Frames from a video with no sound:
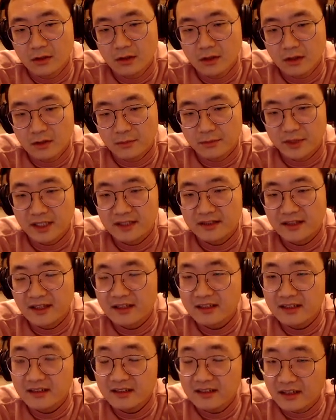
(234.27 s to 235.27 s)
But at the end of
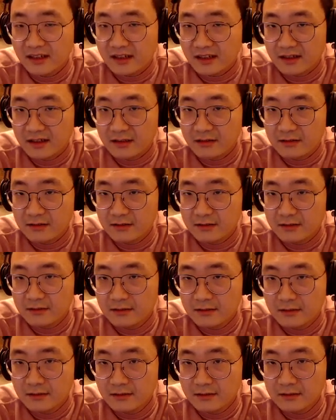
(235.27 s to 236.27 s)
the day,
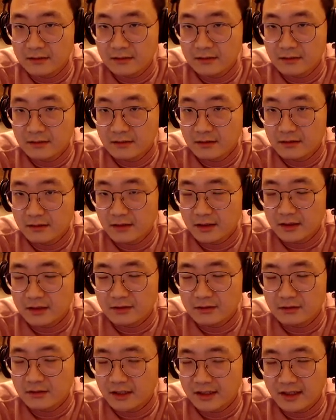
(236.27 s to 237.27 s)

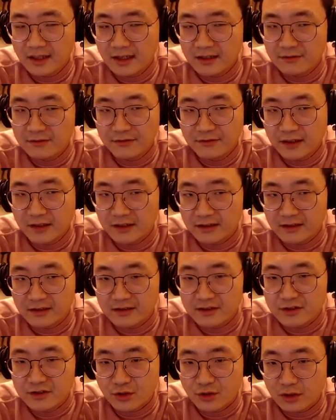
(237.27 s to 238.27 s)
I can't find
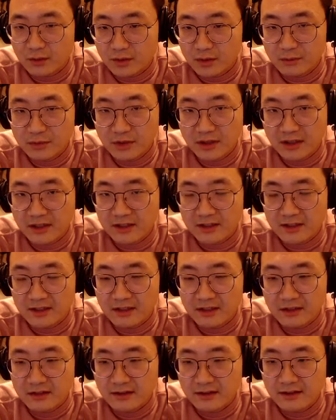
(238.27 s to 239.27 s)
enjoyment playing any
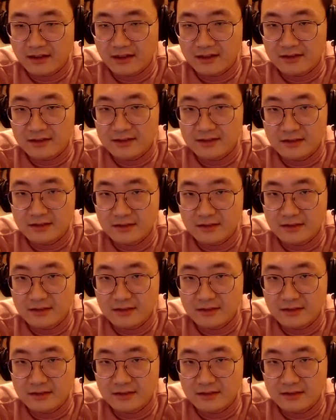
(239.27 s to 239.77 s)
other class.